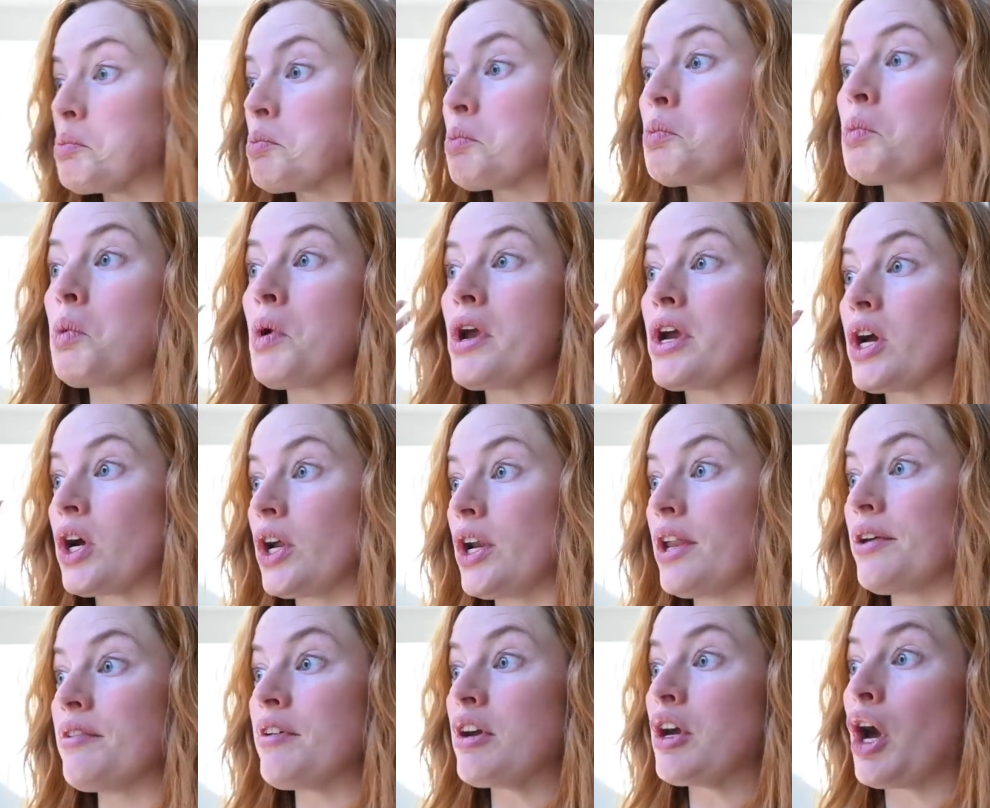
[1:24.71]
We
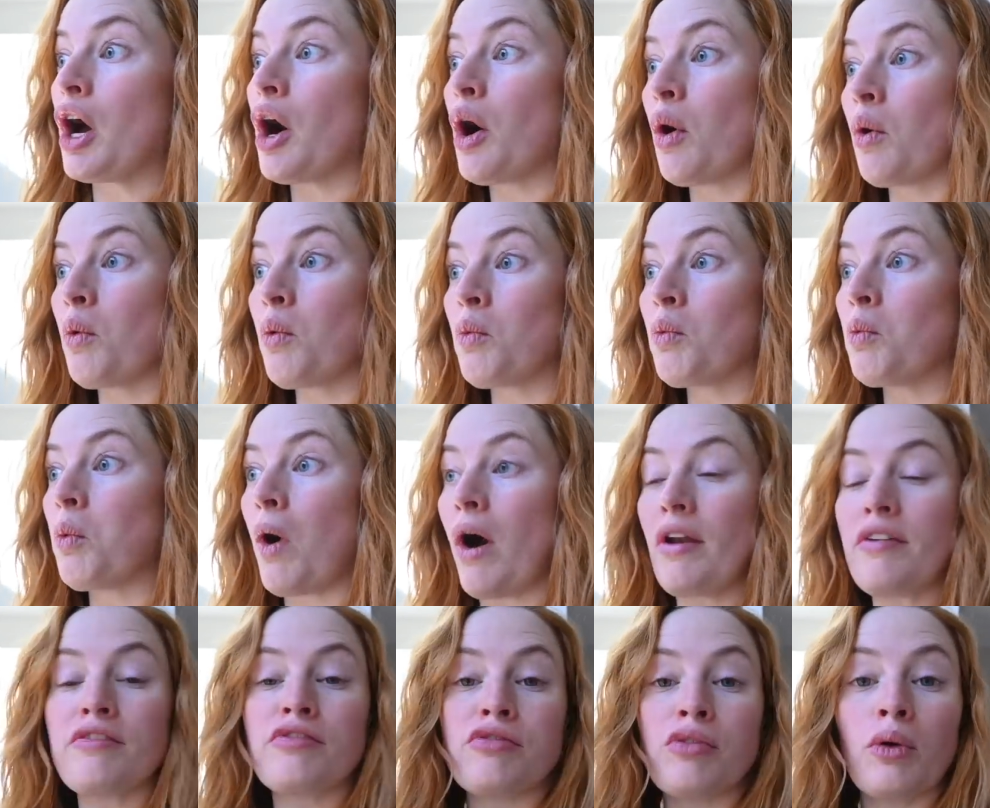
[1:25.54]
couldn't even go
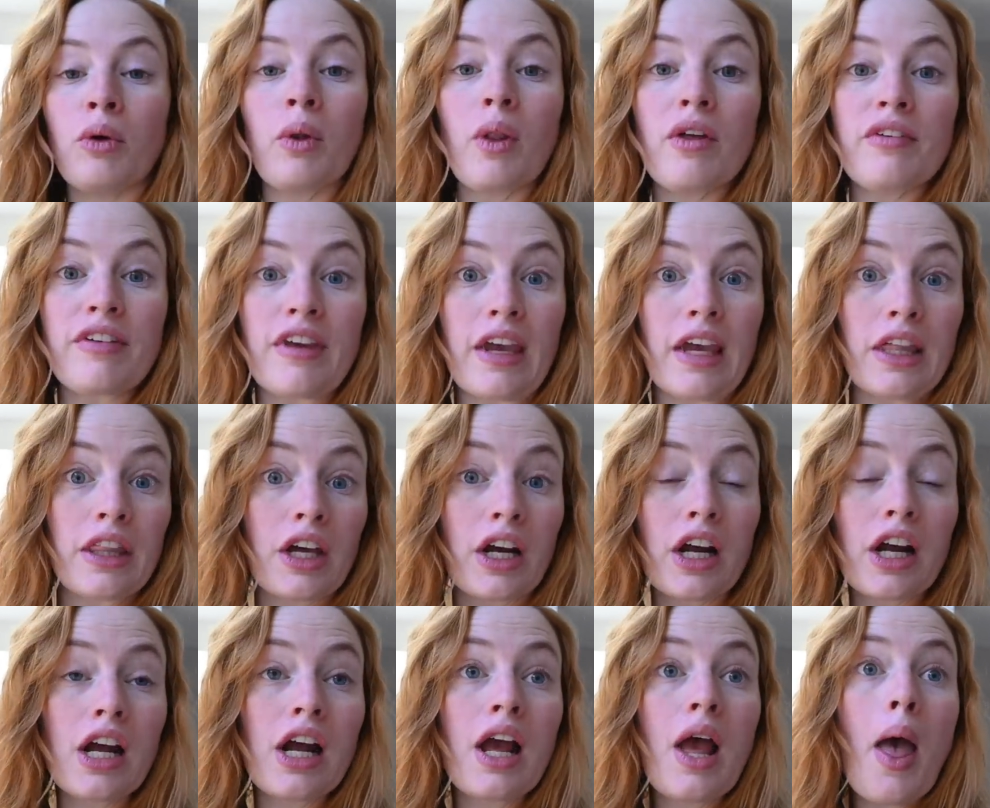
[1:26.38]
one full of
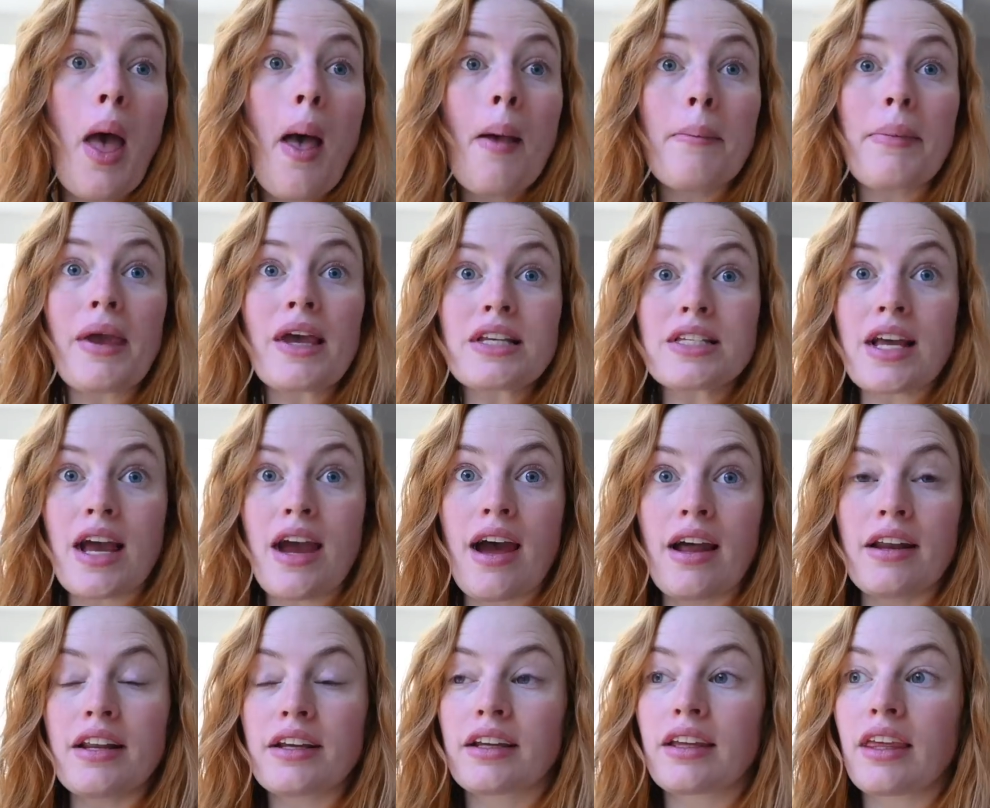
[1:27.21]
either because I
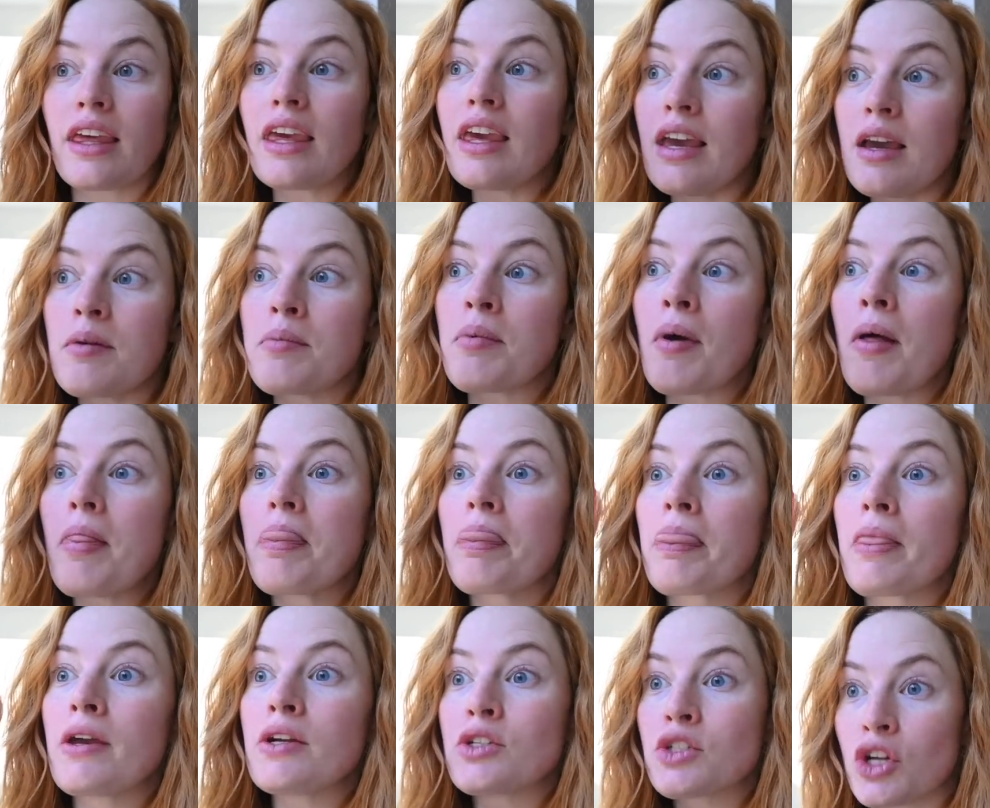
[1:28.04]
had to keep
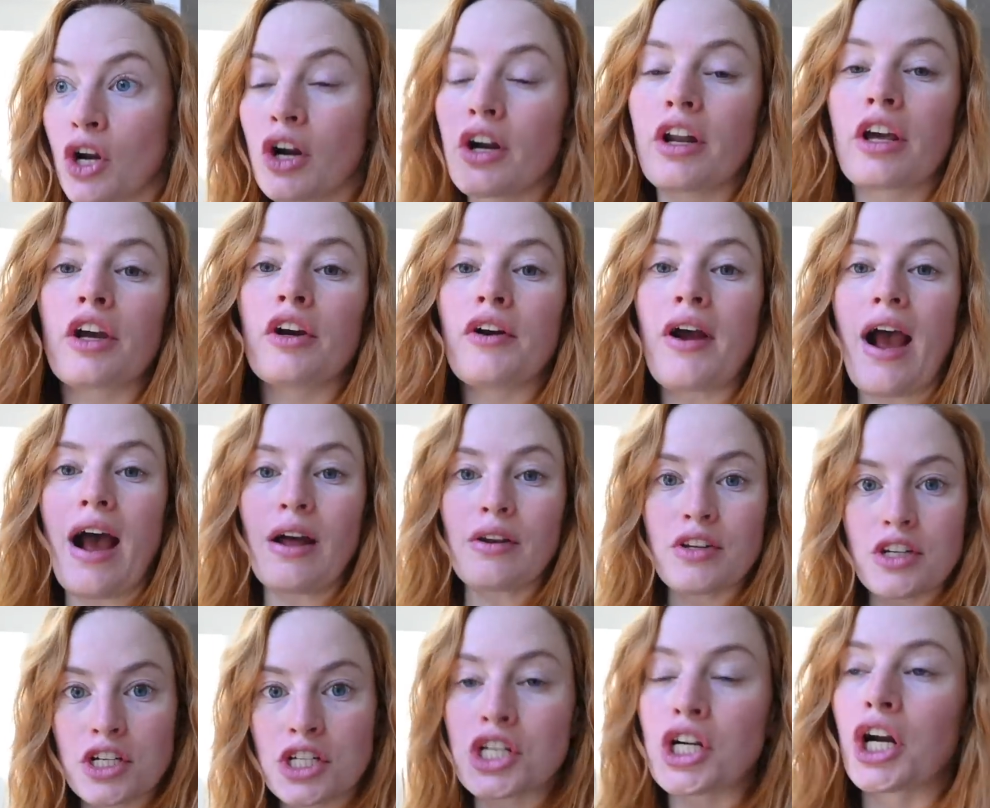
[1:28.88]
turning
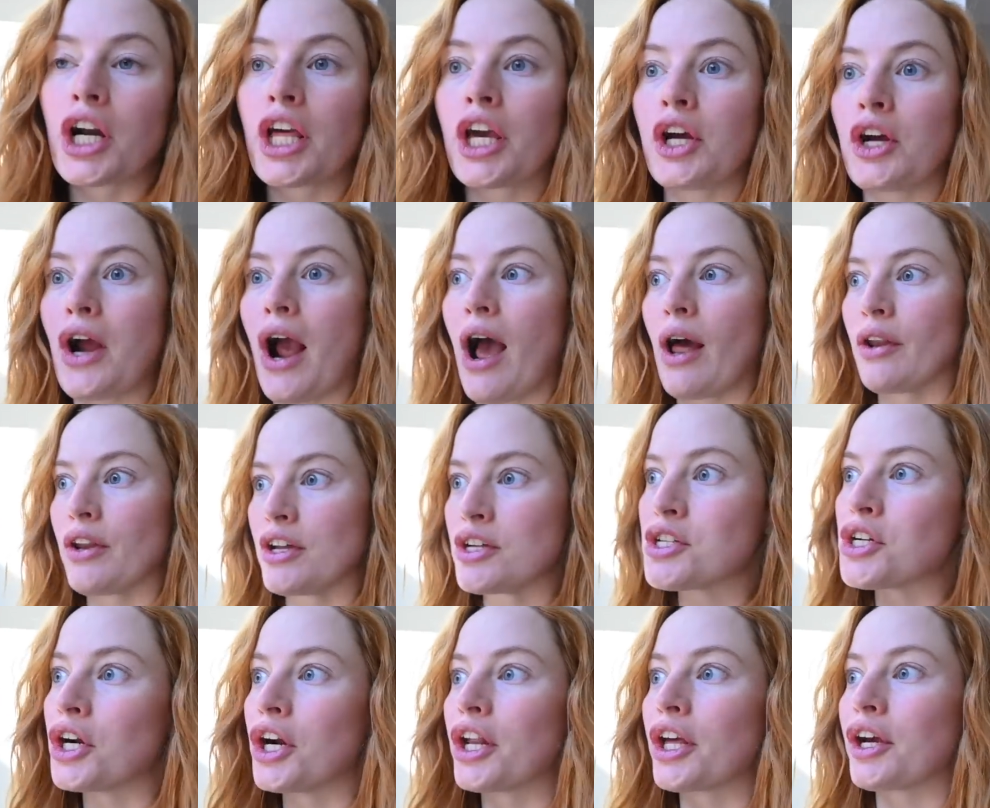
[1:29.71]
around and turning around
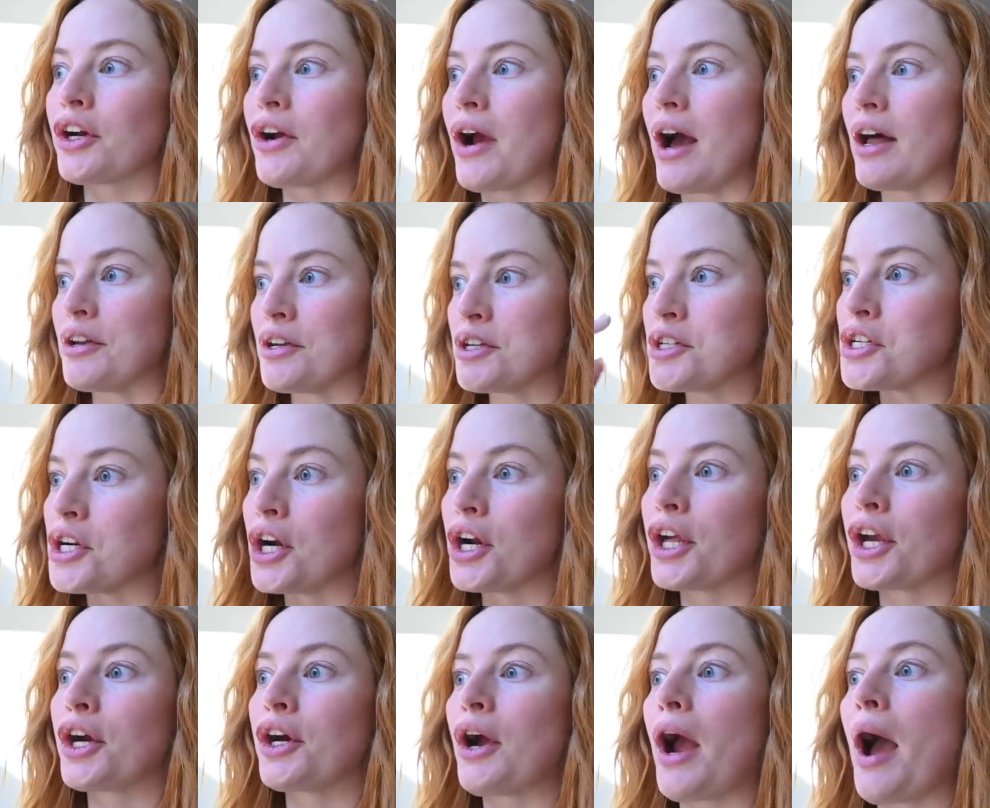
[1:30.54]
and turning around and
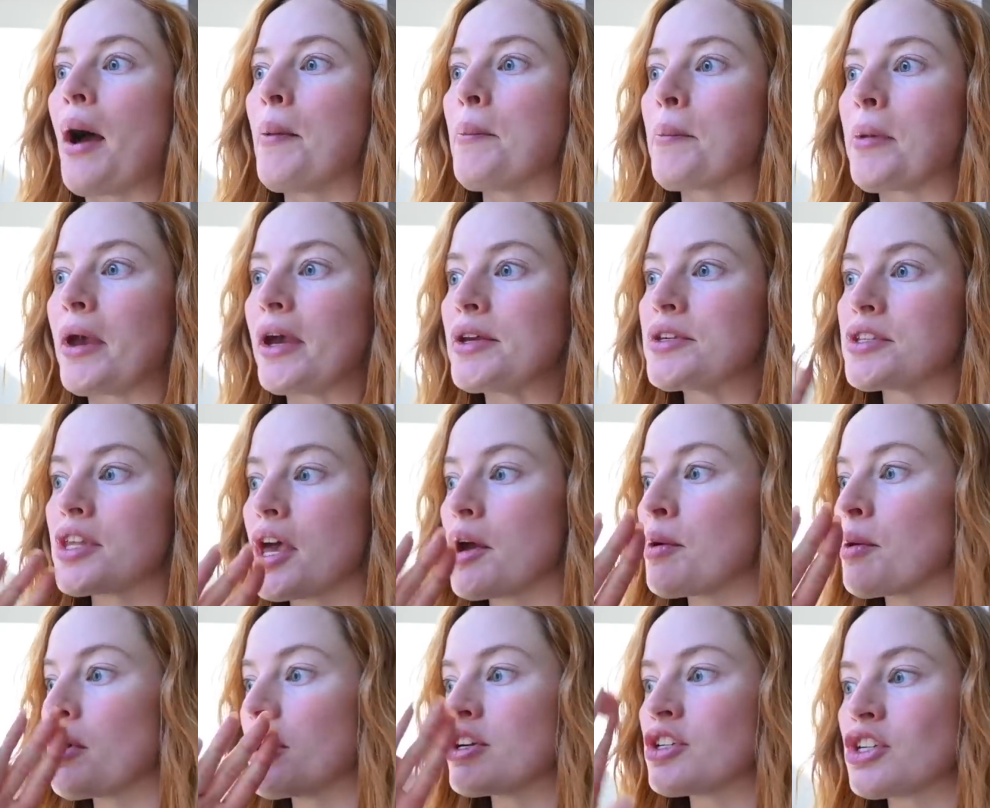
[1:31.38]
turning around because
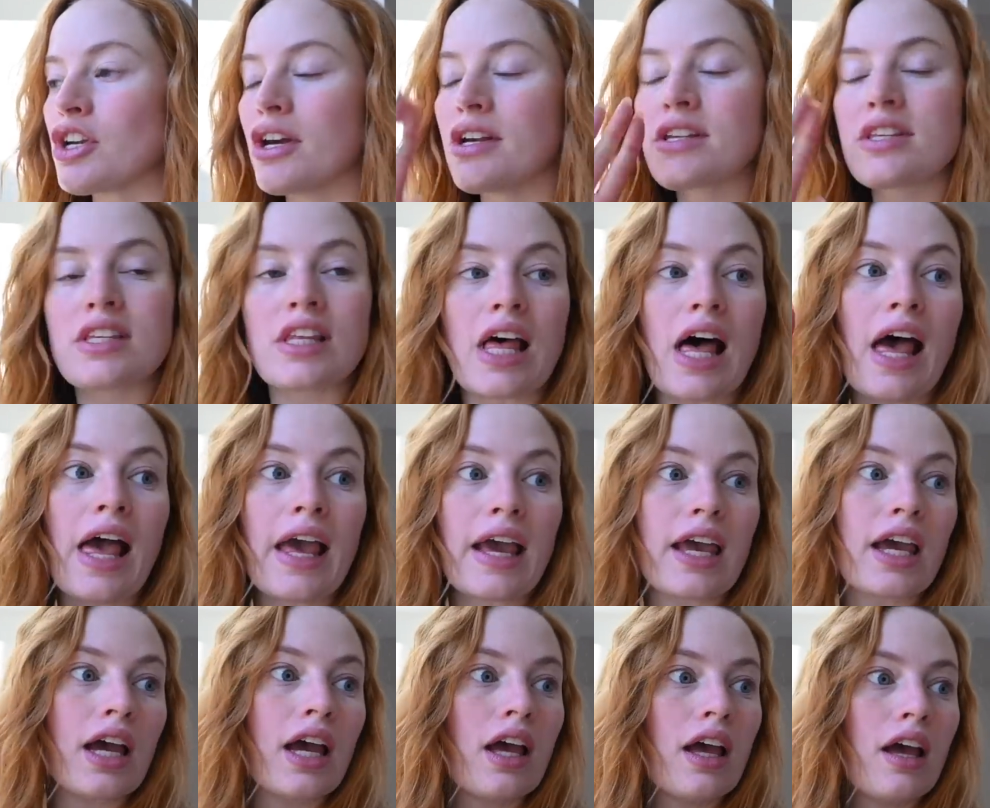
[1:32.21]
they were just
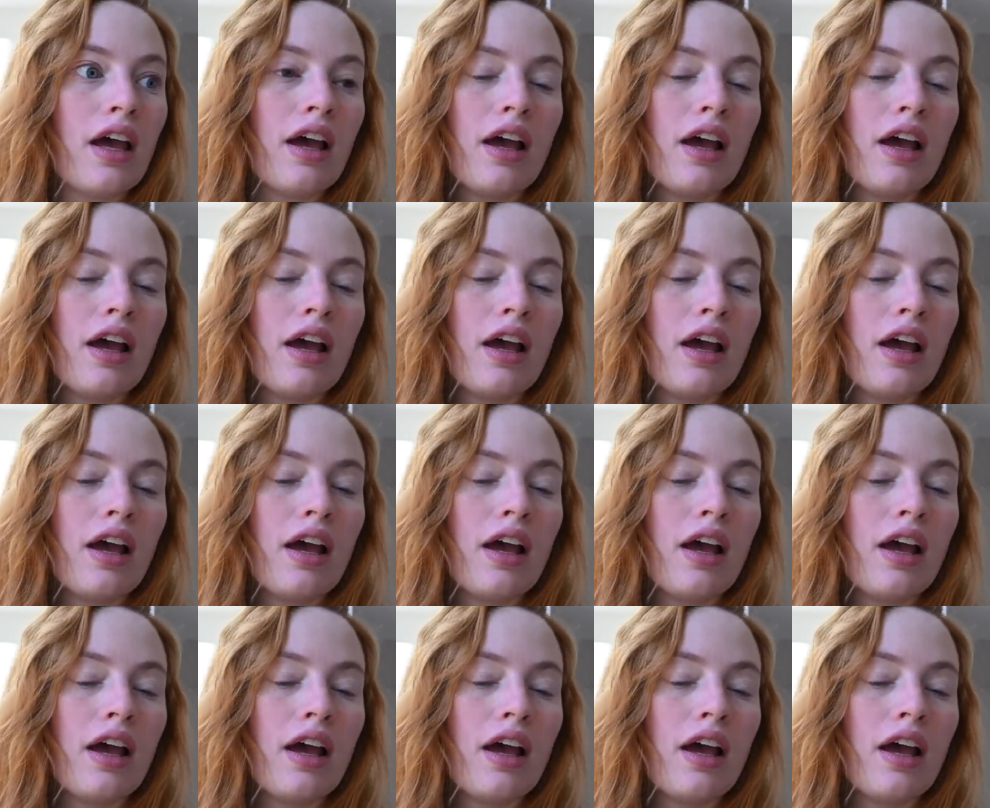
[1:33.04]
like,